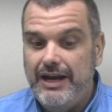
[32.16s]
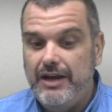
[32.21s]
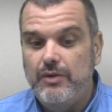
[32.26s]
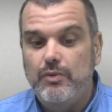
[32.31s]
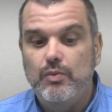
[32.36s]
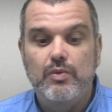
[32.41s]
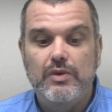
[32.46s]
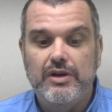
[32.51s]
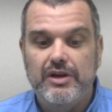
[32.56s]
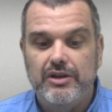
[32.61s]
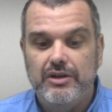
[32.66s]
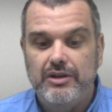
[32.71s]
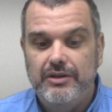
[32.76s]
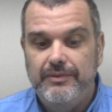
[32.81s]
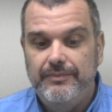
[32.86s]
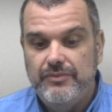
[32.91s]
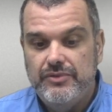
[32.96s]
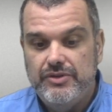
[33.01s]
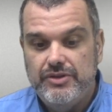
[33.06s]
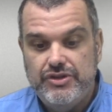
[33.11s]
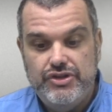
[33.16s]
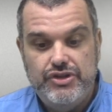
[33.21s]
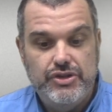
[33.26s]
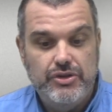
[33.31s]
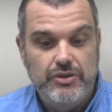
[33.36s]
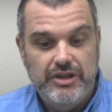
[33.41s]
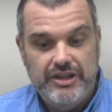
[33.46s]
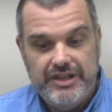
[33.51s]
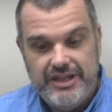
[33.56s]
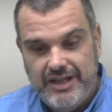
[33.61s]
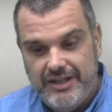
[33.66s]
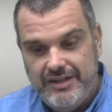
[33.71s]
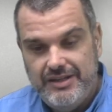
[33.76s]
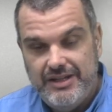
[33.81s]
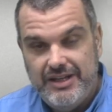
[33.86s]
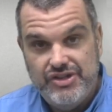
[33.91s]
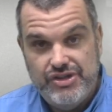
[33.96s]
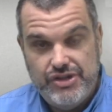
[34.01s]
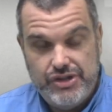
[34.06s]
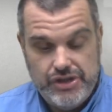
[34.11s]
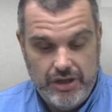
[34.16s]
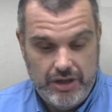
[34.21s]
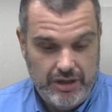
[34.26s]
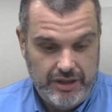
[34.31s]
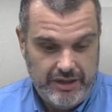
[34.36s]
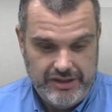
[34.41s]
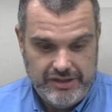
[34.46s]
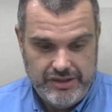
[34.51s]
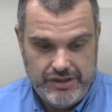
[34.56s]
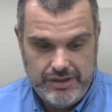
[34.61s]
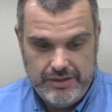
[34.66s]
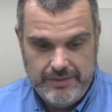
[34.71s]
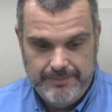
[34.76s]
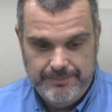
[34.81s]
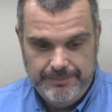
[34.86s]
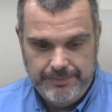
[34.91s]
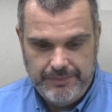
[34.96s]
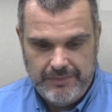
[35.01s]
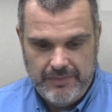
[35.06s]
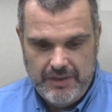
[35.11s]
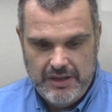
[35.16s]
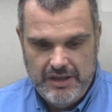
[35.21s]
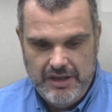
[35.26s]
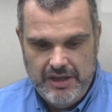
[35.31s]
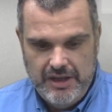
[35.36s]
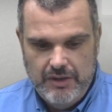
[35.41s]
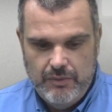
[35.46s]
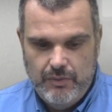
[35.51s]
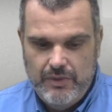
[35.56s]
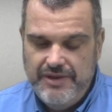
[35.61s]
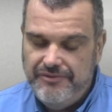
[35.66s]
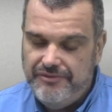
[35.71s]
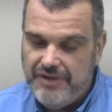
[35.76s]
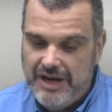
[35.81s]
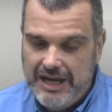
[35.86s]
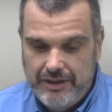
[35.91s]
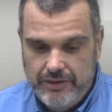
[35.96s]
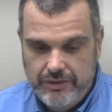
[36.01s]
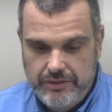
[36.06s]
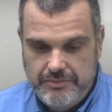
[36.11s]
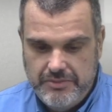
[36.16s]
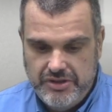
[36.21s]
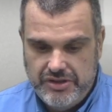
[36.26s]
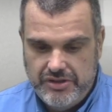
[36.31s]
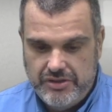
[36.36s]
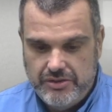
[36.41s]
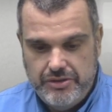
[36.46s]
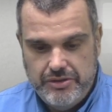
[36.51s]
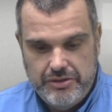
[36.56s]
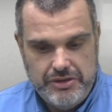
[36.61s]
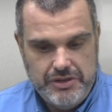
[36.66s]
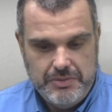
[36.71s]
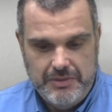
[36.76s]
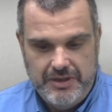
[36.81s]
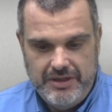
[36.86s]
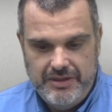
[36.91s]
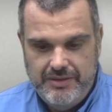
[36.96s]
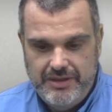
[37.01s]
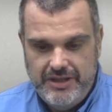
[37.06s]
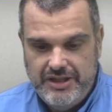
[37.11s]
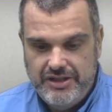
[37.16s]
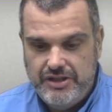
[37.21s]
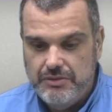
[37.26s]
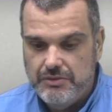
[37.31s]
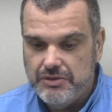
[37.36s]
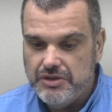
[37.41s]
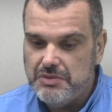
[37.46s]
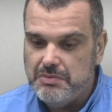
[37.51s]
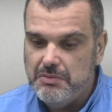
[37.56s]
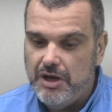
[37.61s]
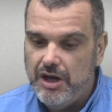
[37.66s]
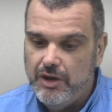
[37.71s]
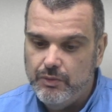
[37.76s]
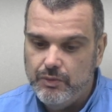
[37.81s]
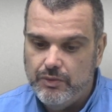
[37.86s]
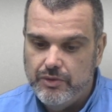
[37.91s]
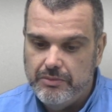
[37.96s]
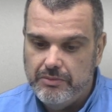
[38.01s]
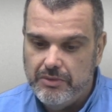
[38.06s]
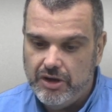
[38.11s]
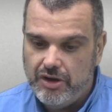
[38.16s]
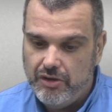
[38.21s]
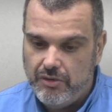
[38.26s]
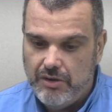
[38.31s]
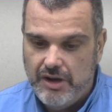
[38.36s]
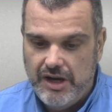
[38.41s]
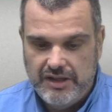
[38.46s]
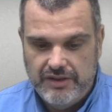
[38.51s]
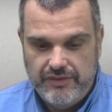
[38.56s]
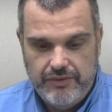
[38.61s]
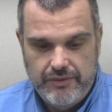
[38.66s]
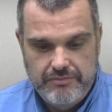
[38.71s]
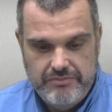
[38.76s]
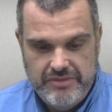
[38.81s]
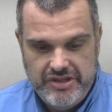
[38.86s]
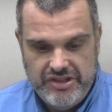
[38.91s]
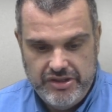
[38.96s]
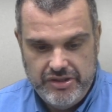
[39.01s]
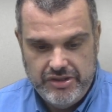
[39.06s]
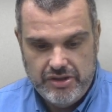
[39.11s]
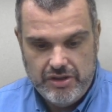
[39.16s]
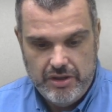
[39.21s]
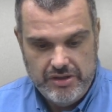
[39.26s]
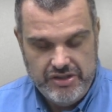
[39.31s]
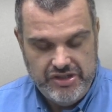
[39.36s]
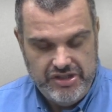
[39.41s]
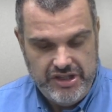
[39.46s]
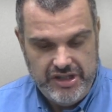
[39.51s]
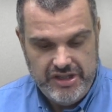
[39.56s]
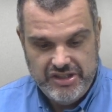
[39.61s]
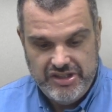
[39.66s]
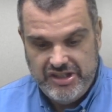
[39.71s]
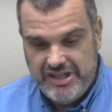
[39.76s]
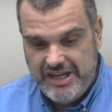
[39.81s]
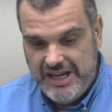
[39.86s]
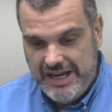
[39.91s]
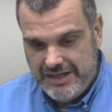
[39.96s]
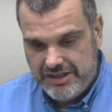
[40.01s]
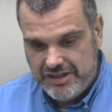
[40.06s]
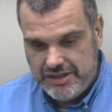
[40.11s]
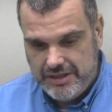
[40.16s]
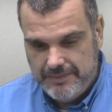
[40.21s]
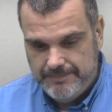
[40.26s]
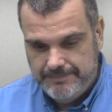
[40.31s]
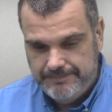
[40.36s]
Will, Julian, and Charlotte. We followed Mr. Tushman into a small room across from Mrs. Garcia's desk.